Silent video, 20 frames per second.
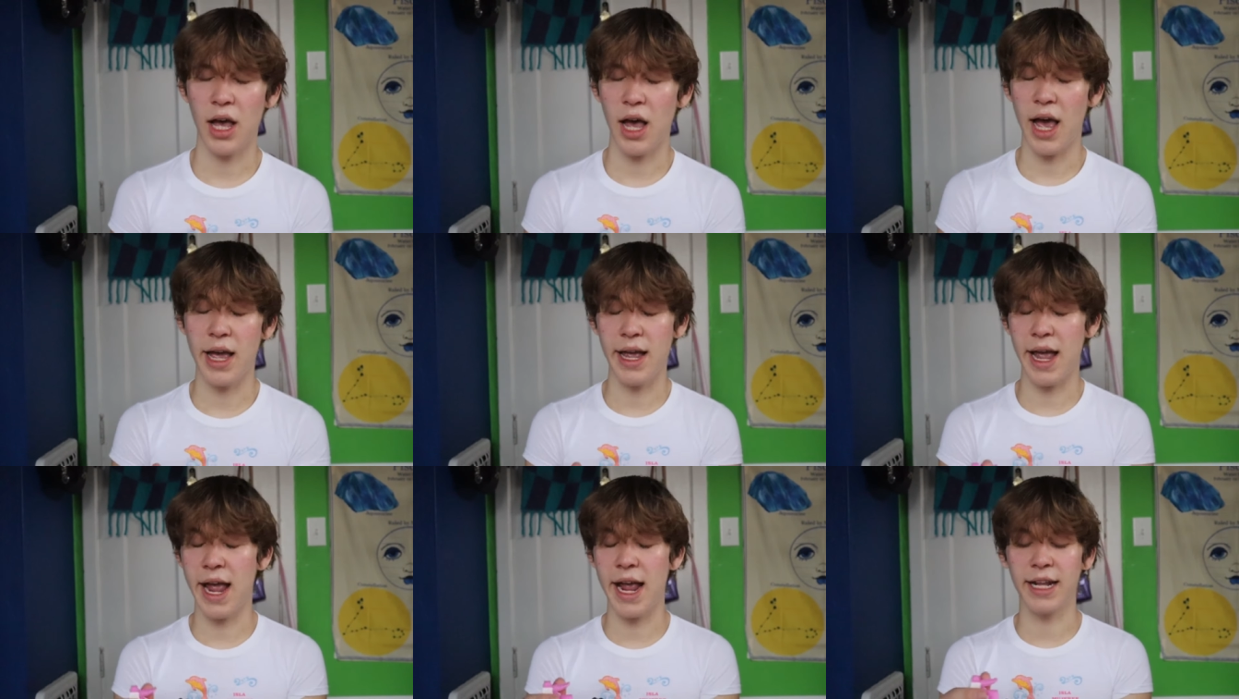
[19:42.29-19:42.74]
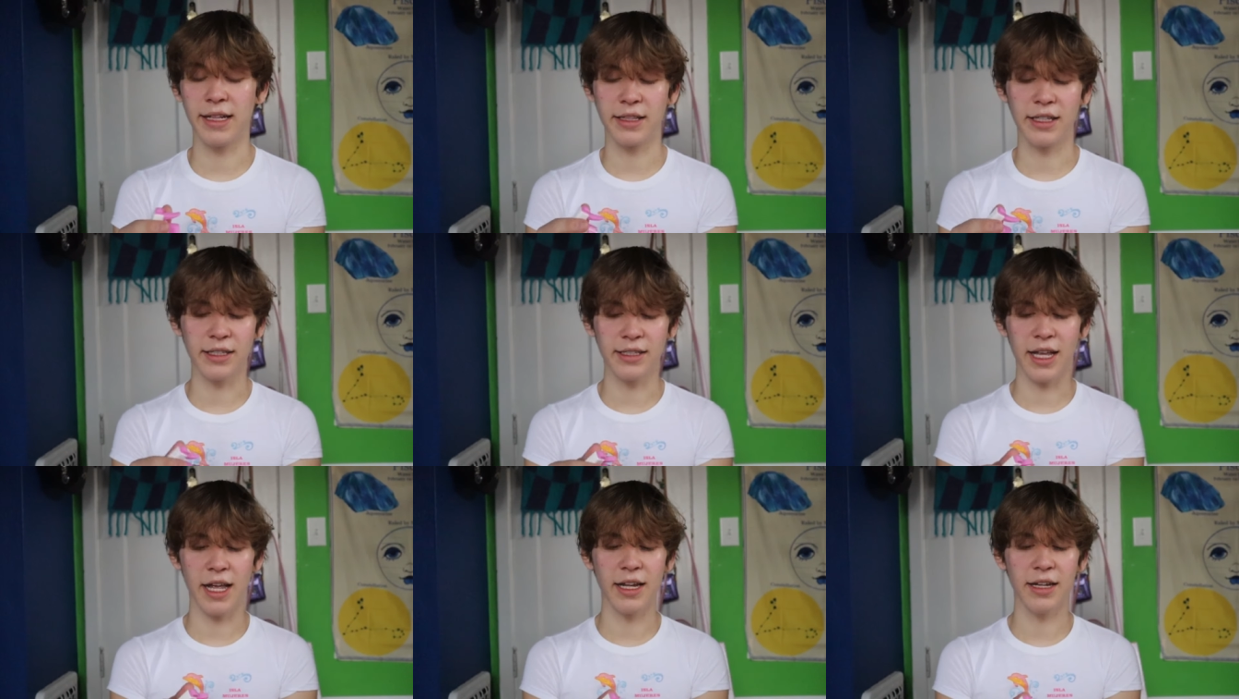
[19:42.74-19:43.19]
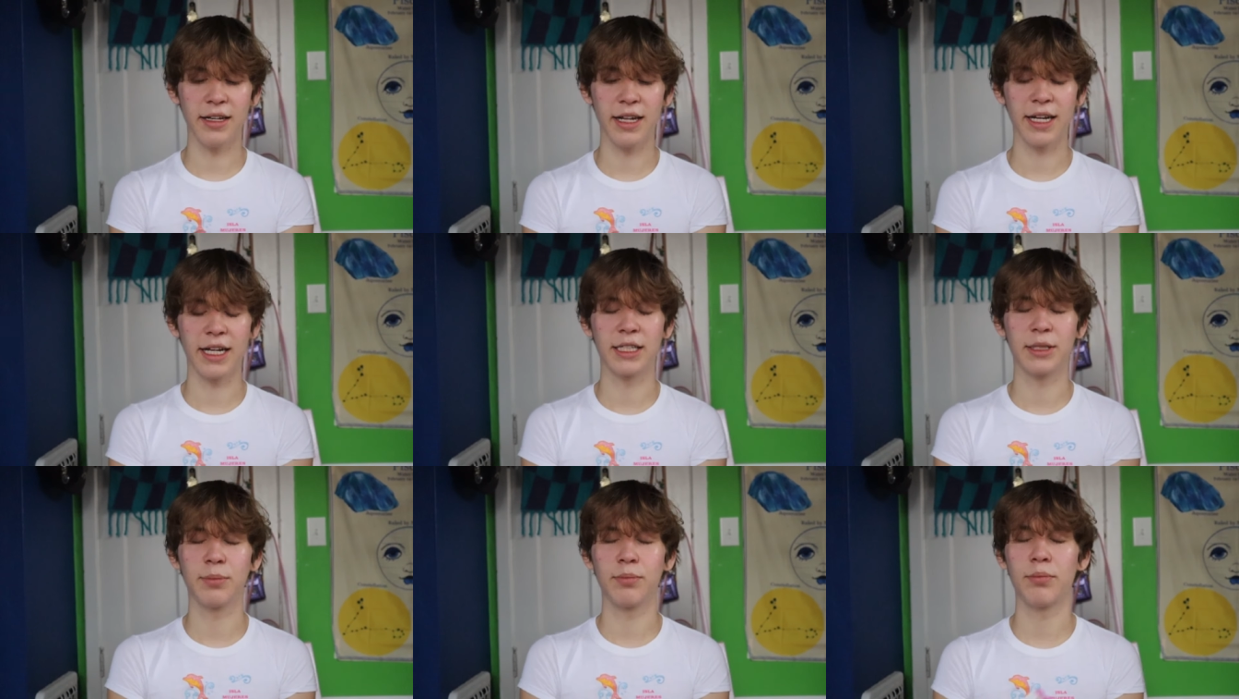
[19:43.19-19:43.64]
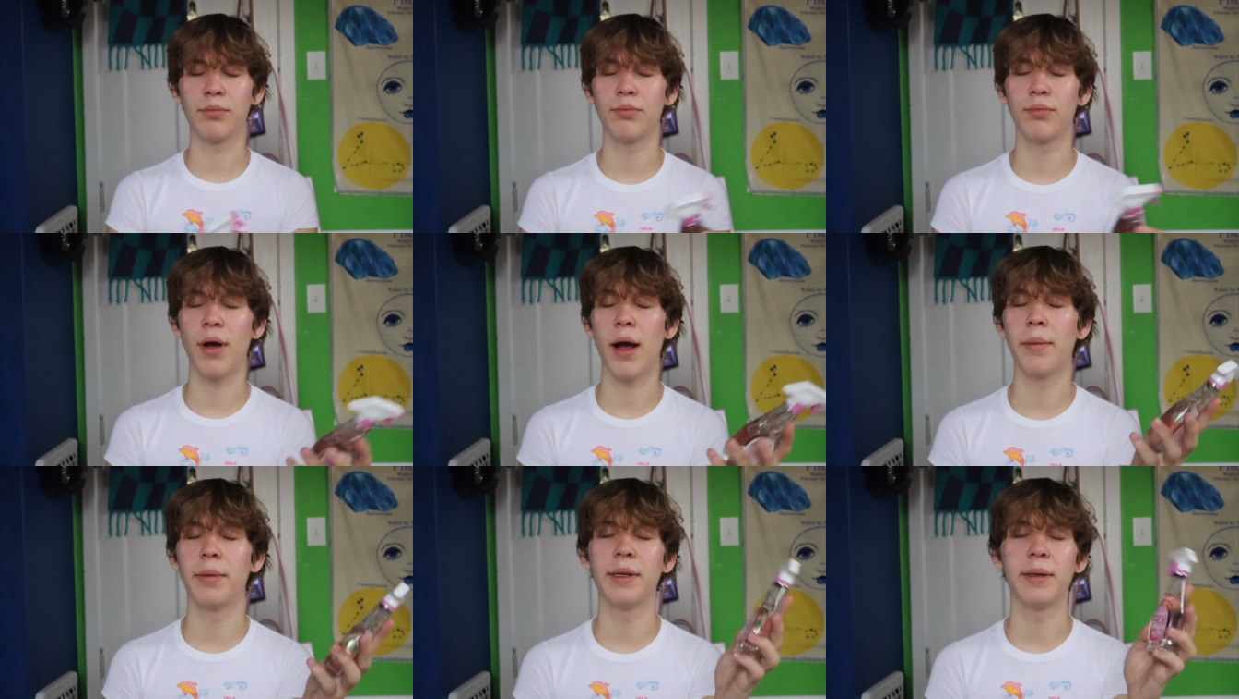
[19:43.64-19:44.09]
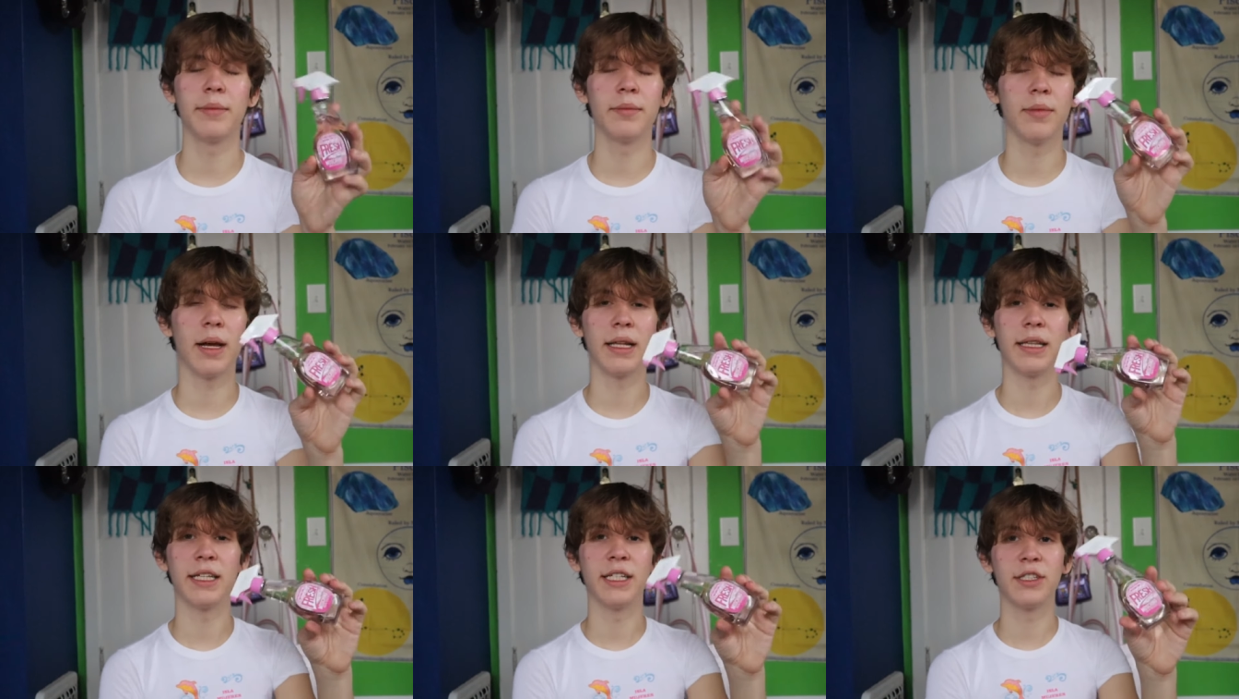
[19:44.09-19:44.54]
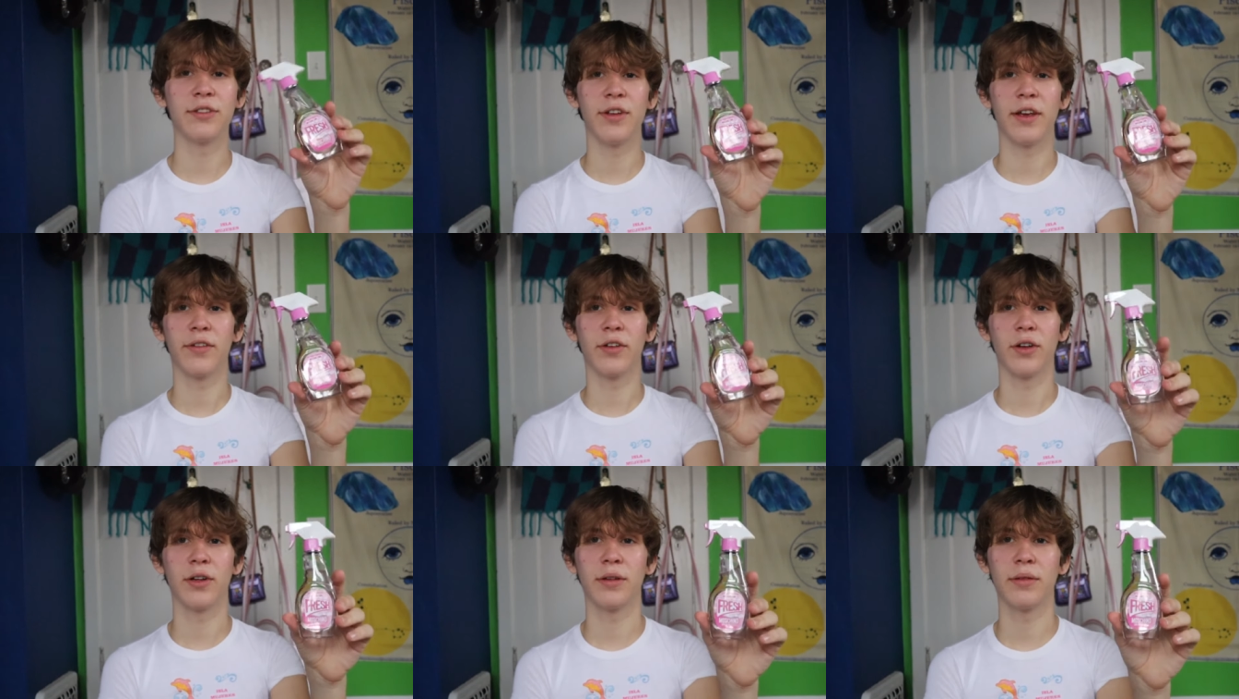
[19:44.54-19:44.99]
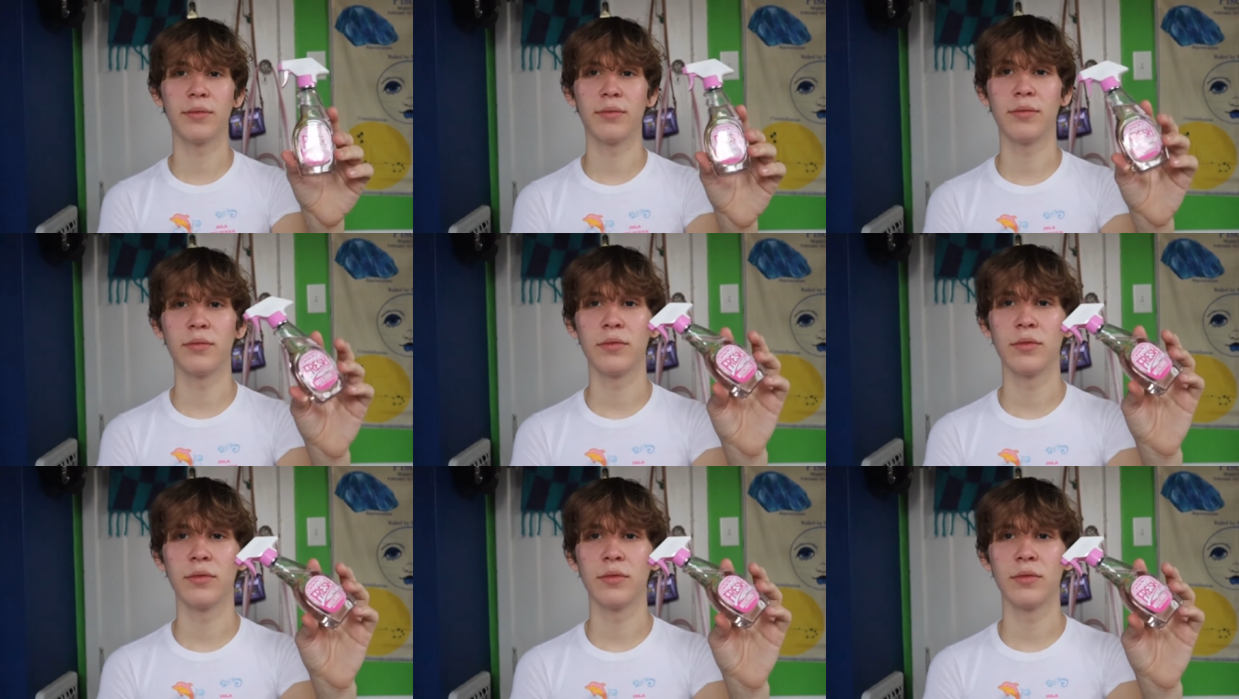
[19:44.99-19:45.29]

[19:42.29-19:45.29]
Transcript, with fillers: I hate the scent. Like, it's probably my least favorite.